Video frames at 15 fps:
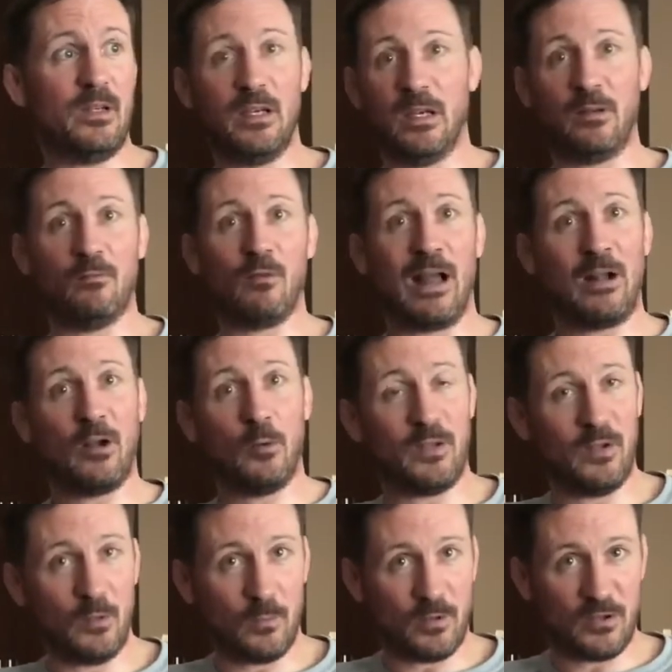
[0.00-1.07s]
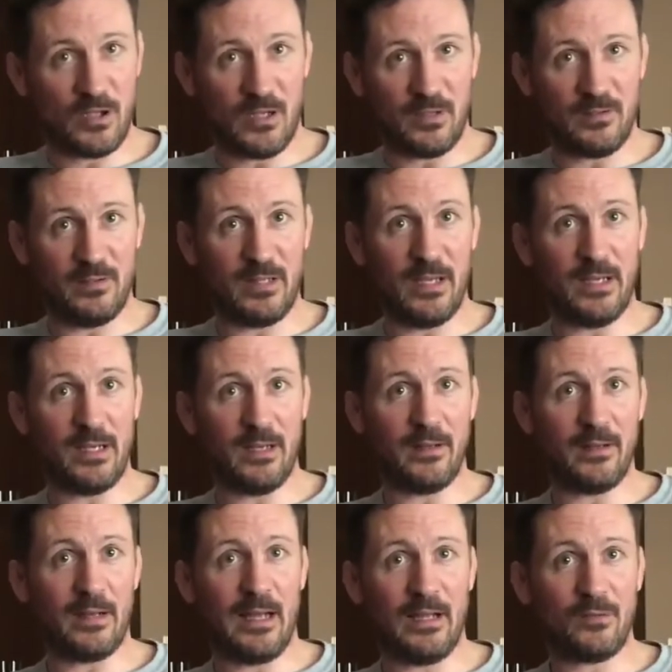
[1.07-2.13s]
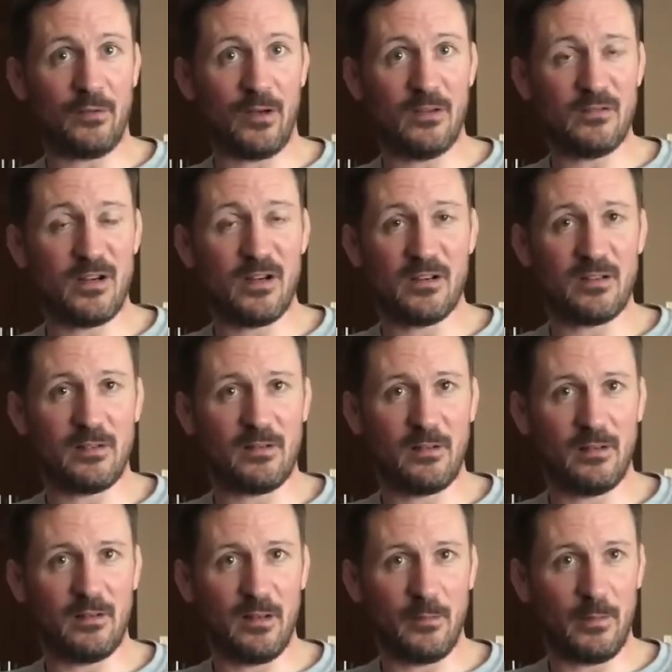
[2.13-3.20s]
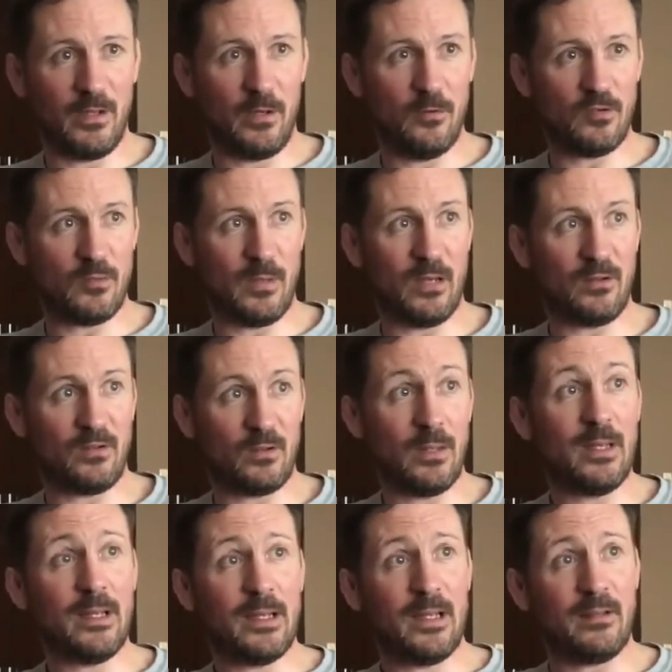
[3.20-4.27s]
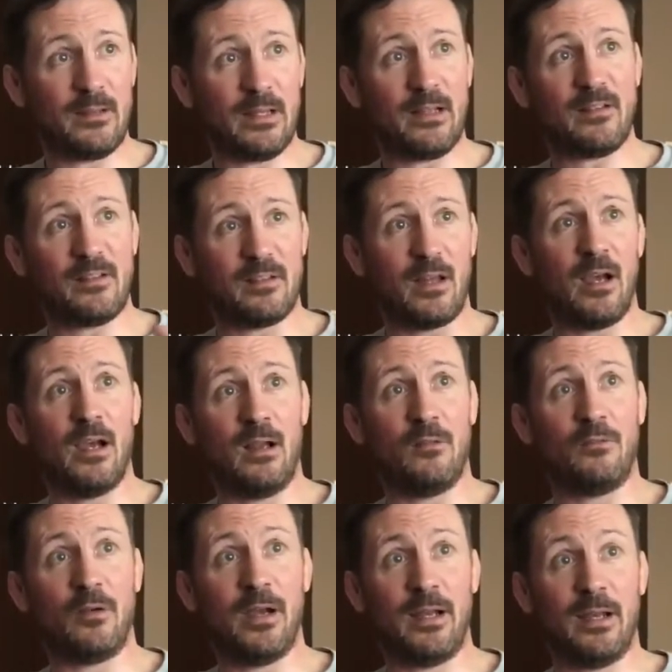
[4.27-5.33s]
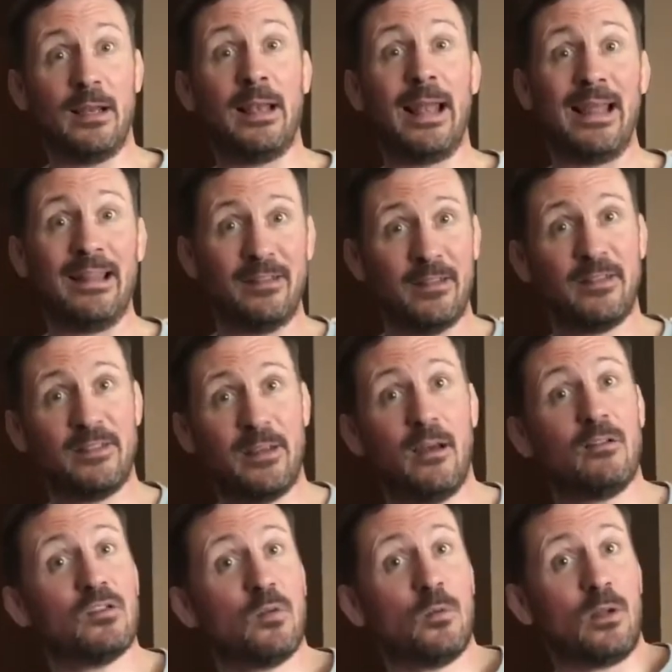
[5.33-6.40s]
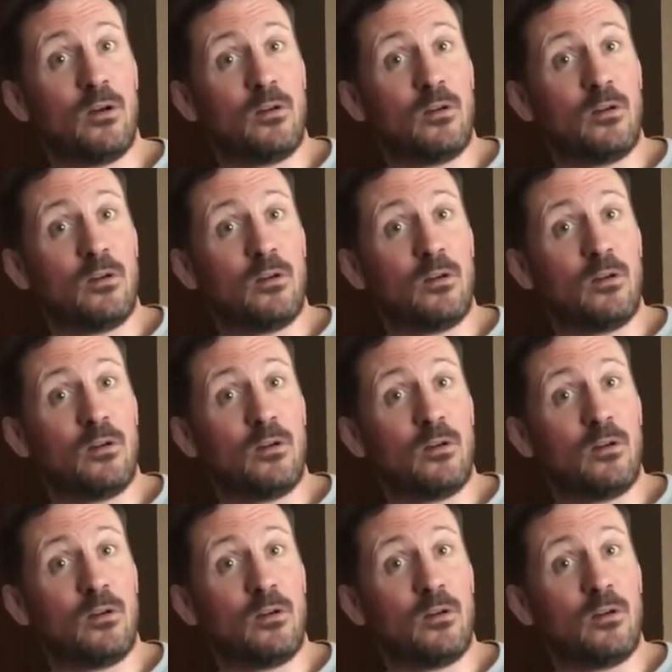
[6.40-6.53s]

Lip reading: you could rack up the number of shots he's taken in the last 5 years. It's not been a huge amount. So that style of fighting lends itself to a